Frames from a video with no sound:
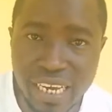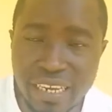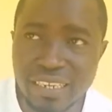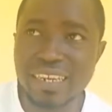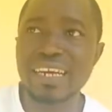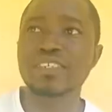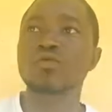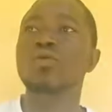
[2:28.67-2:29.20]

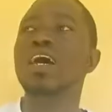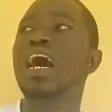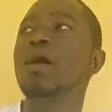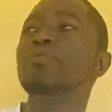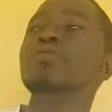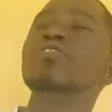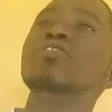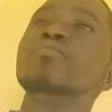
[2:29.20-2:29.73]
That's what
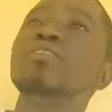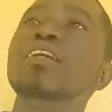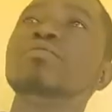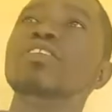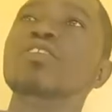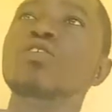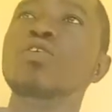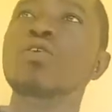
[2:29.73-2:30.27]
happened sometimes
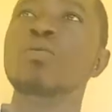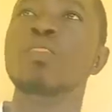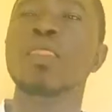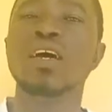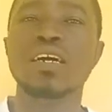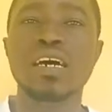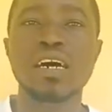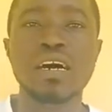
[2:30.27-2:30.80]
ago
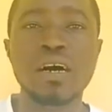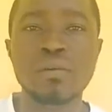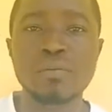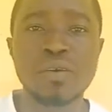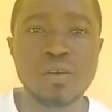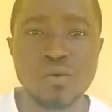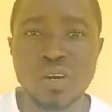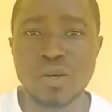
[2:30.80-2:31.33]

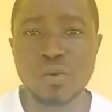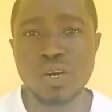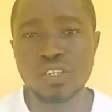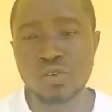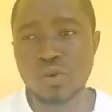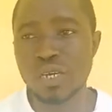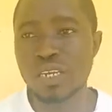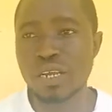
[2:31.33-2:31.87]
when we're
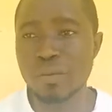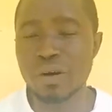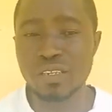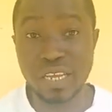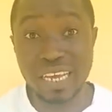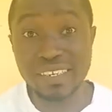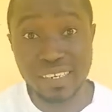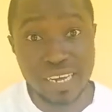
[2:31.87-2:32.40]
talking about
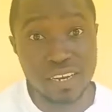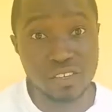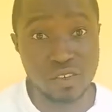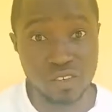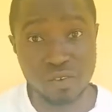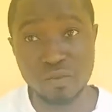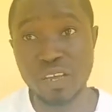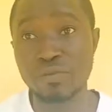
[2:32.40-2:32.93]
a senator.
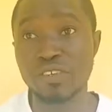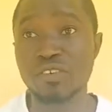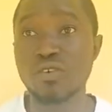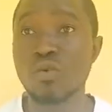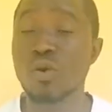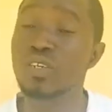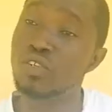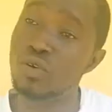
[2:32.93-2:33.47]
Sometimes ago,
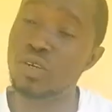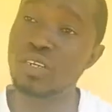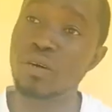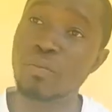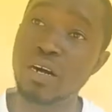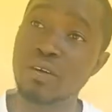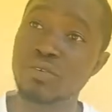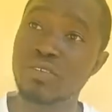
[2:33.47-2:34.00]
we're talking
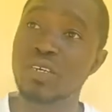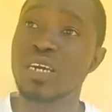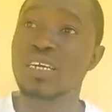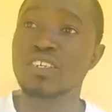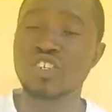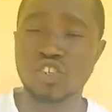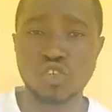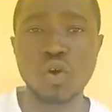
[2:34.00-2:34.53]
about
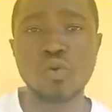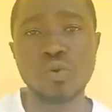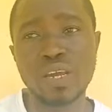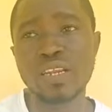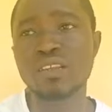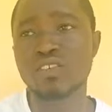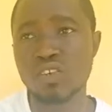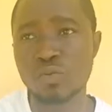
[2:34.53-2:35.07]

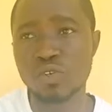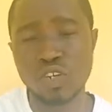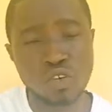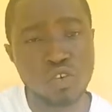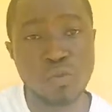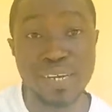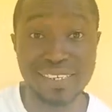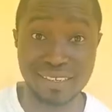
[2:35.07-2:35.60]
storing some
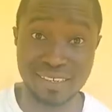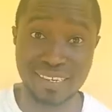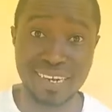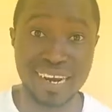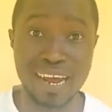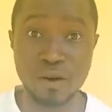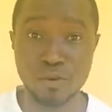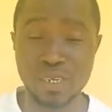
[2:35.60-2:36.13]
documents in the
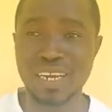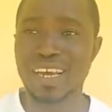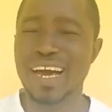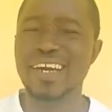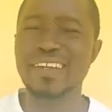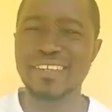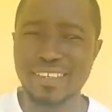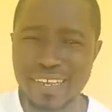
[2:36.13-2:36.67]
cloud.
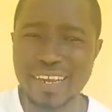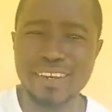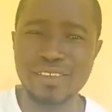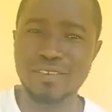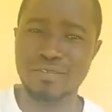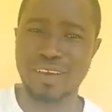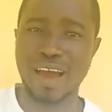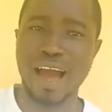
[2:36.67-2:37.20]
And the senator
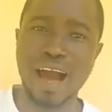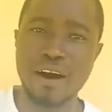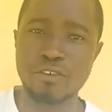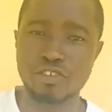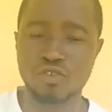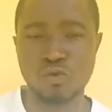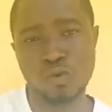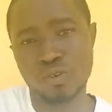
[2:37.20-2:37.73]
in the
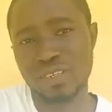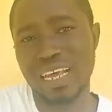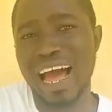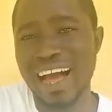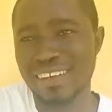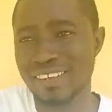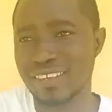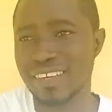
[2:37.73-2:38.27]
house was
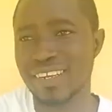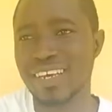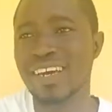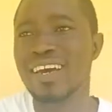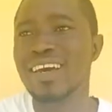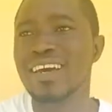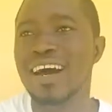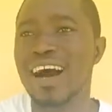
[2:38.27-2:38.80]
asking,
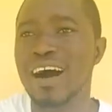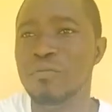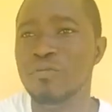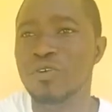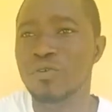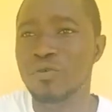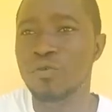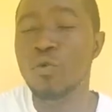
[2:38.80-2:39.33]

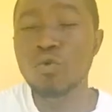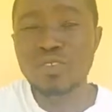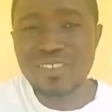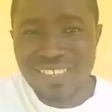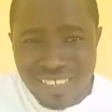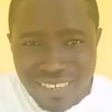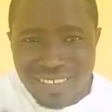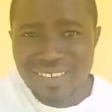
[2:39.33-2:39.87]

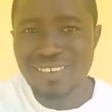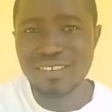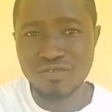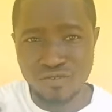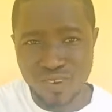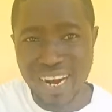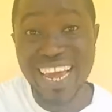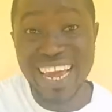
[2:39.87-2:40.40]
won't
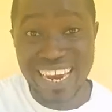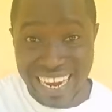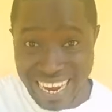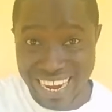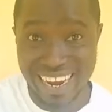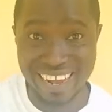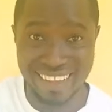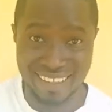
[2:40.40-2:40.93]
rain